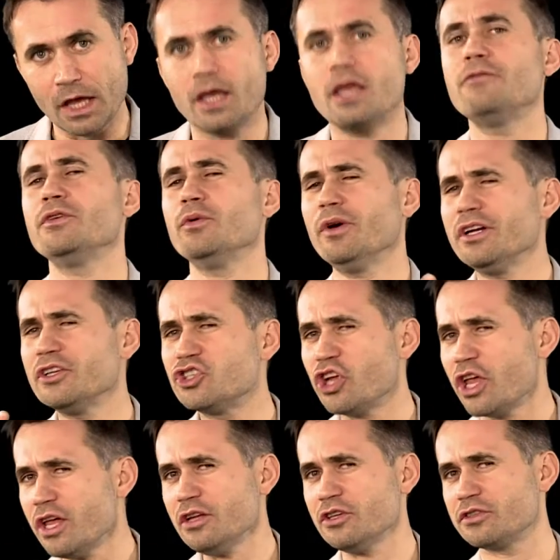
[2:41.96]
If you want to
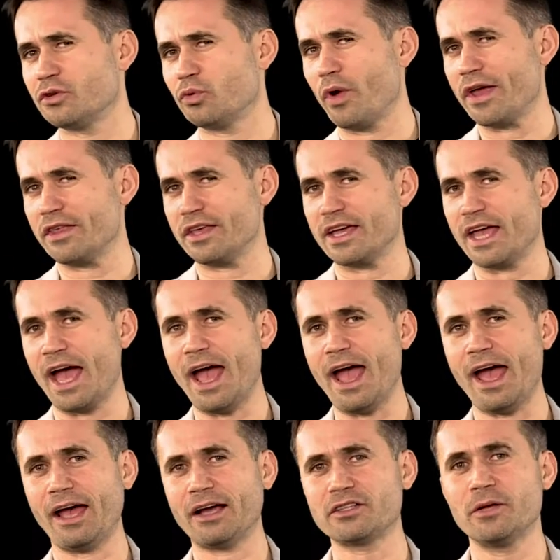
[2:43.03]
change the way they
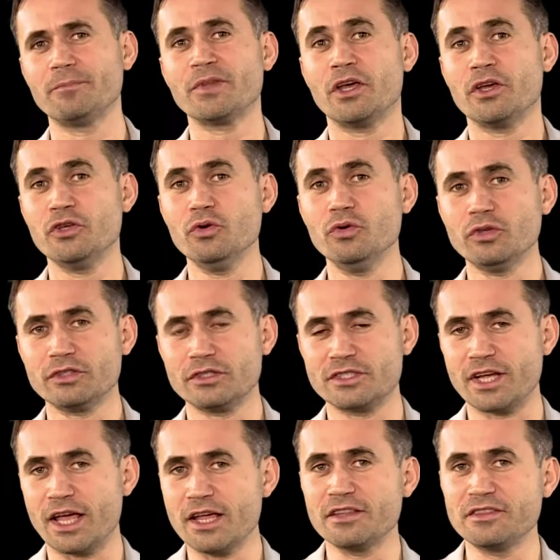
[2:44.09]
act, you
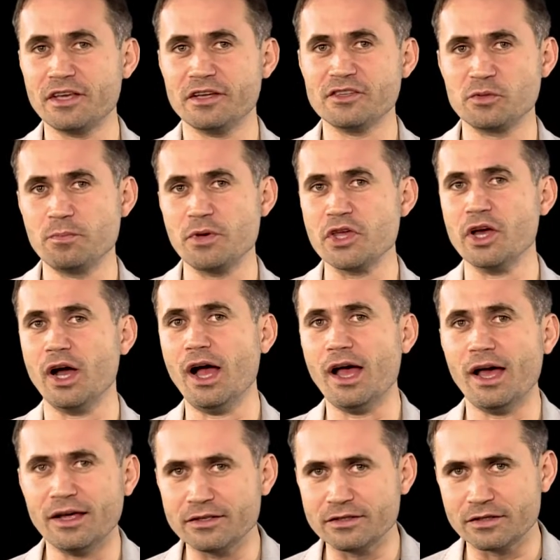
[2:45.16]
take this
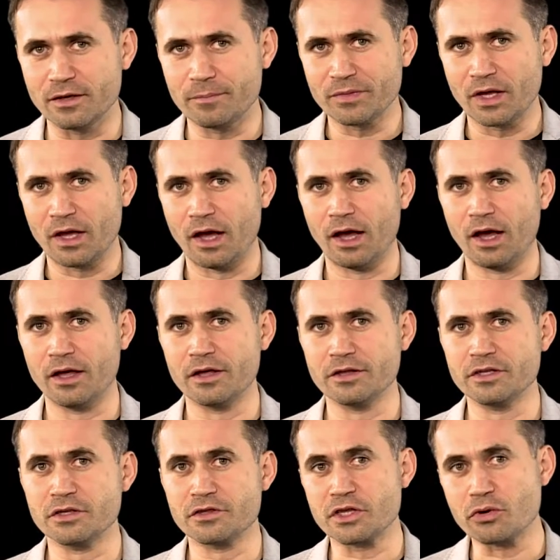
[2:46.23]
beyond
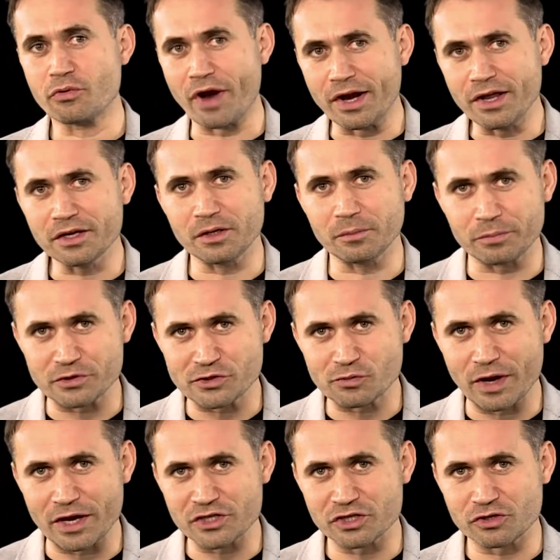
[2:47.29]
the theoretical
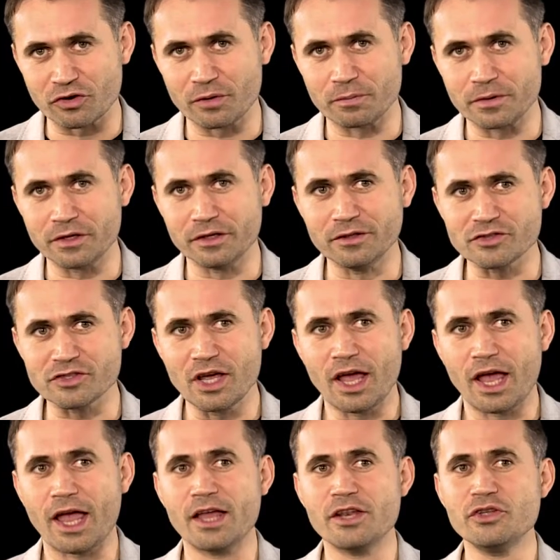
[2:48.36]
persuasion or appeals,
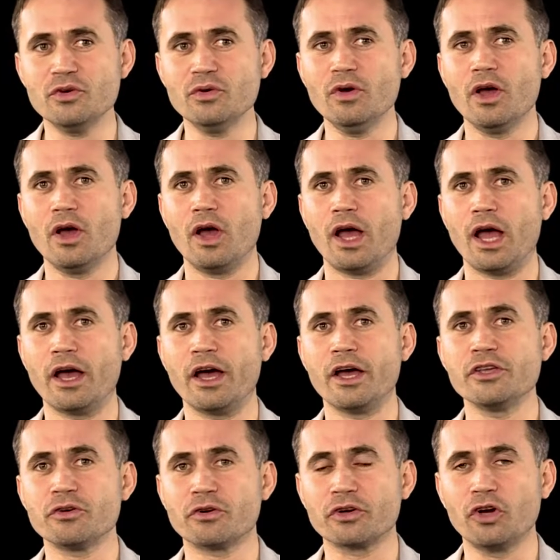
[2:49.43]
and
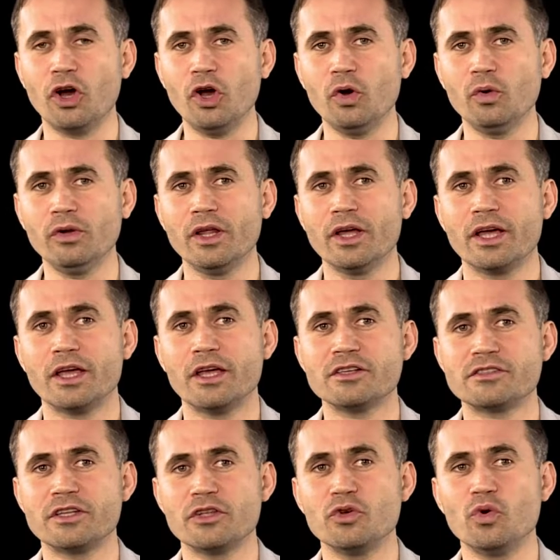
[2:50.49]
your goal is
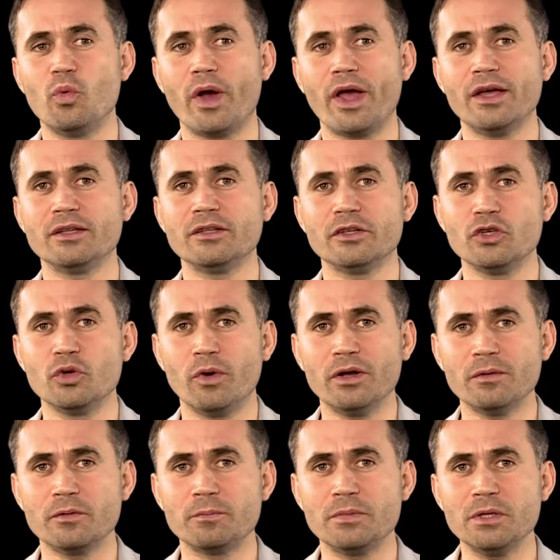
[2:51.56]
that you
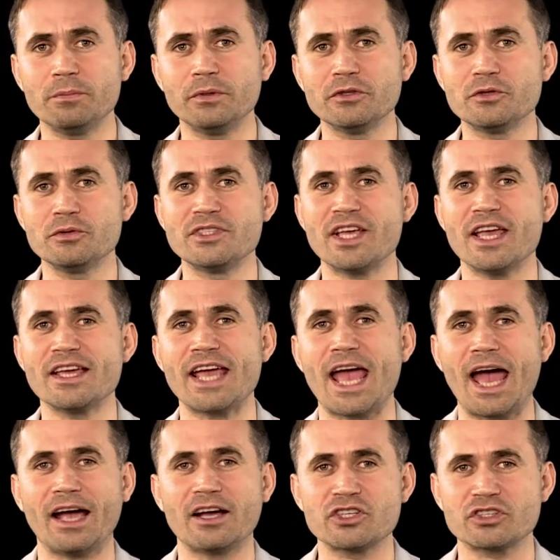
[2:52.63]
want the people to take
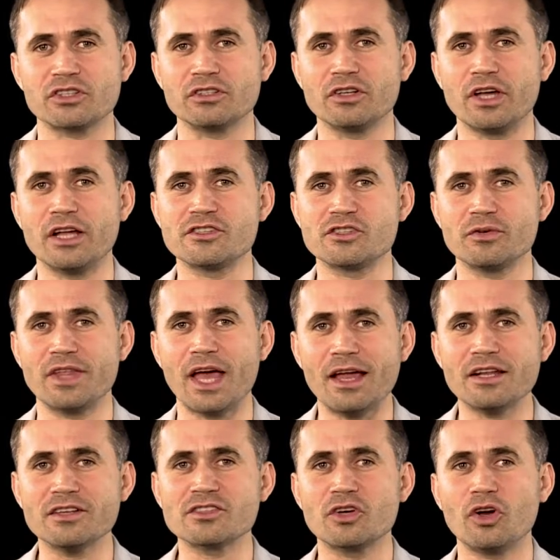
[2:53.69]
action. And so that
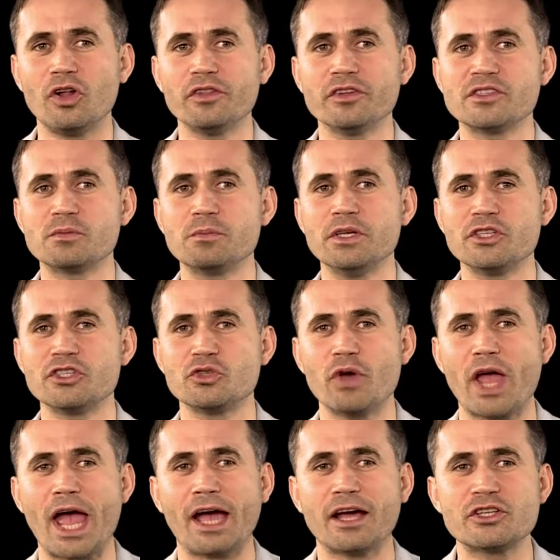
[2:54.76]
is called the speech to
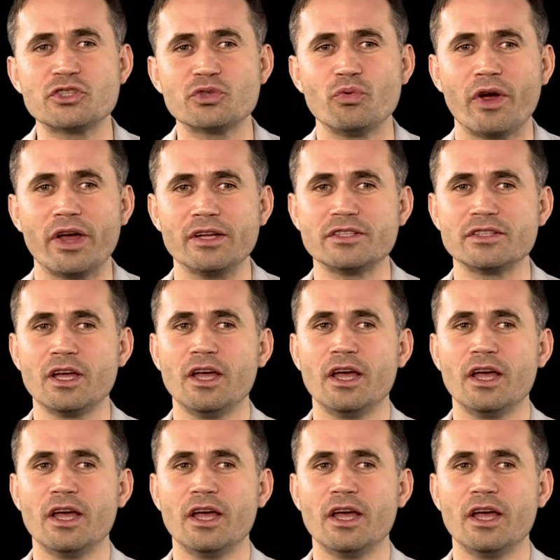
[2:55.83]
actuate.